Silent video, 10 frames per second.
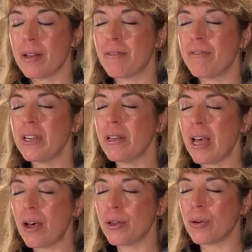feel
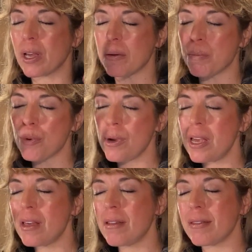how you can
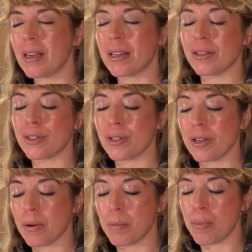breathe into
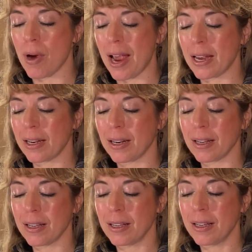your brain
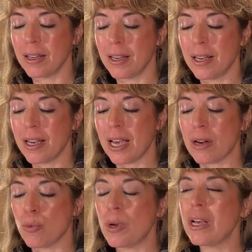
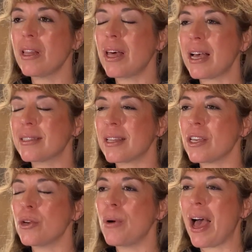and realize that
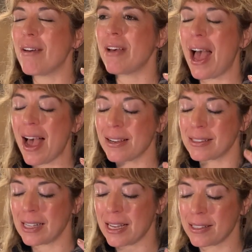you have
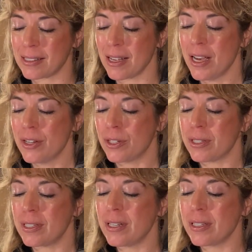access to
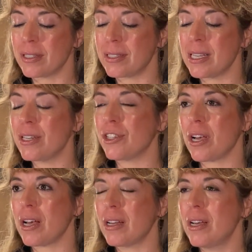synesthesia,
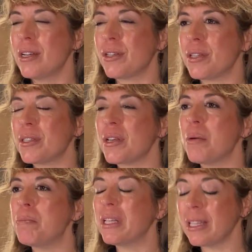to this
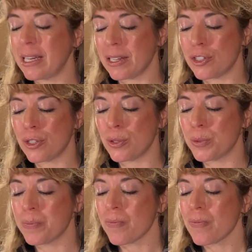ability to
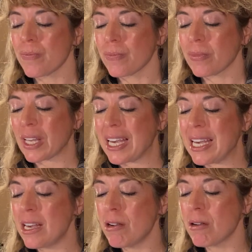
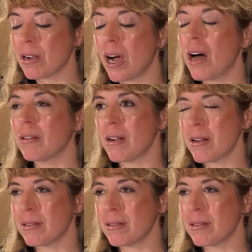hear color,